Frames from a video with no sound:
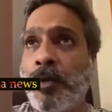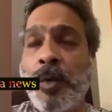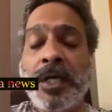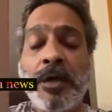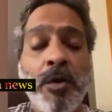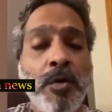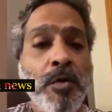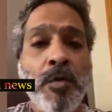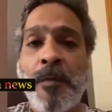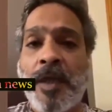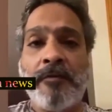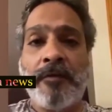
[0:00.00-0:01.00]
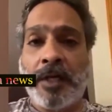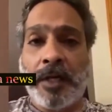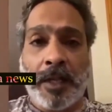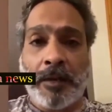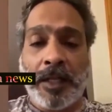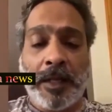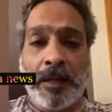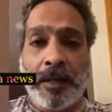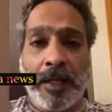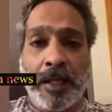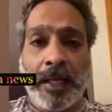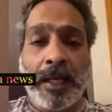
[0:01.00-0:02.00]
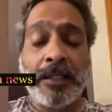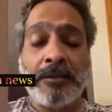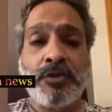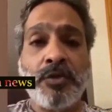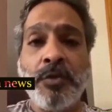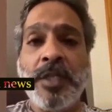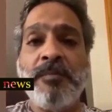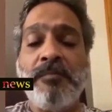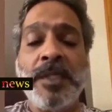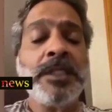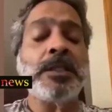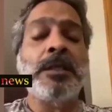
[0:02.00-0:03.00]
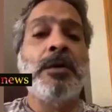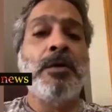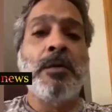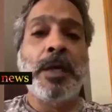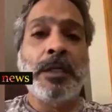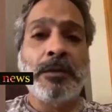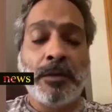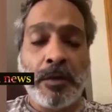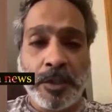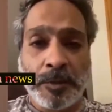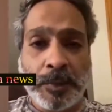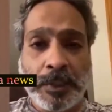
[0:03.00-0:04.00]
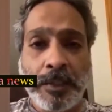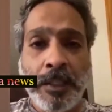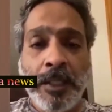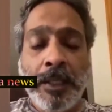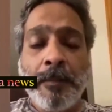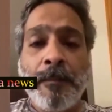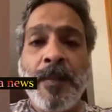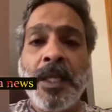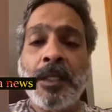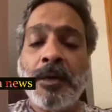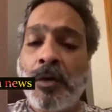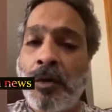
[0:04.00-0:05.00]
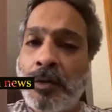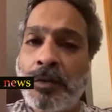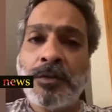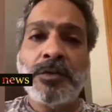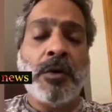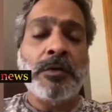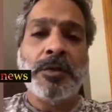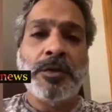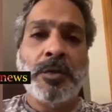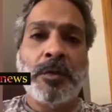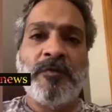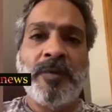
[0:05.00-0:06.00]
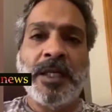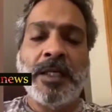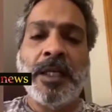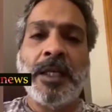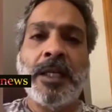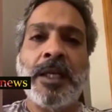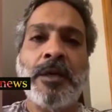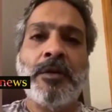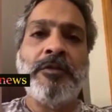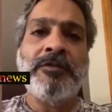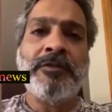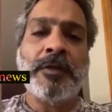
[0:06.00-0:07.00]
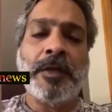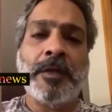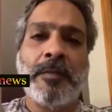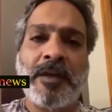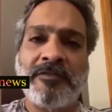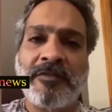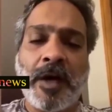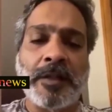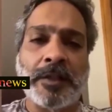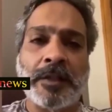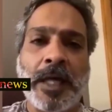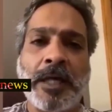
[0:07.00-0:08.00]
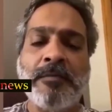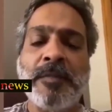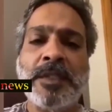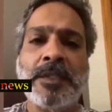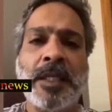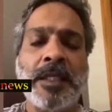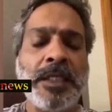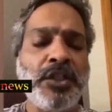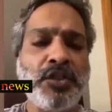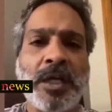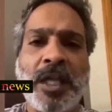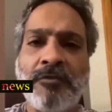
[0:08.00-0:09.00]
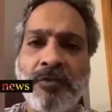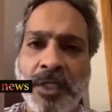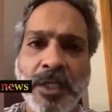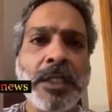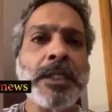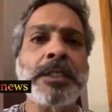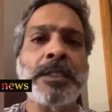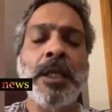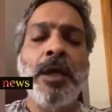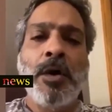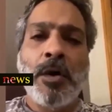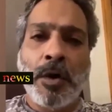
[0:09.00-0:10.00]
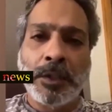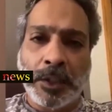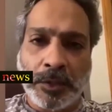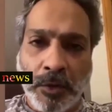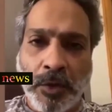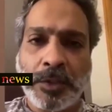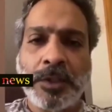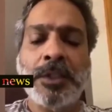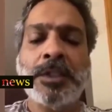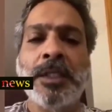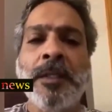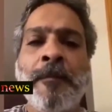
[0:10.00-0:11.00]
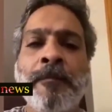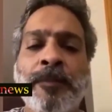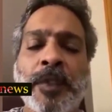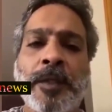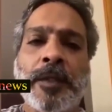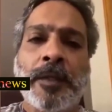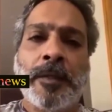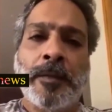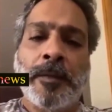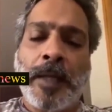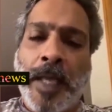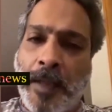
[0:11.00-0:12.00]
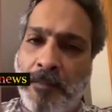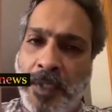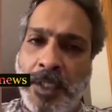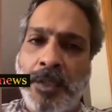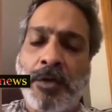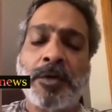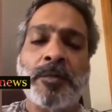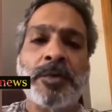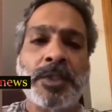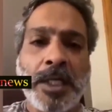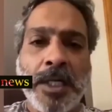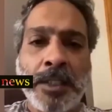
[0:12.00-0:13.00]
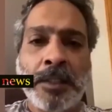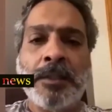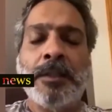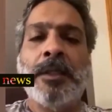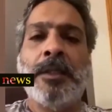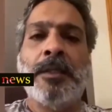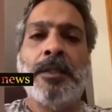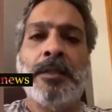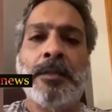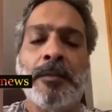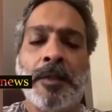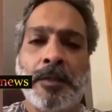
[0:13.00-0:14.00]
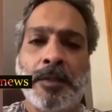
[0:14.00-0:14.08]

going home every day. Uh, I, I, truly miss going to the hospital, meeting all those doctors who have been taking care of uh, my father. I miss each and every nurse, all the doctors, the MD, Dr. Prashant, uh, uh,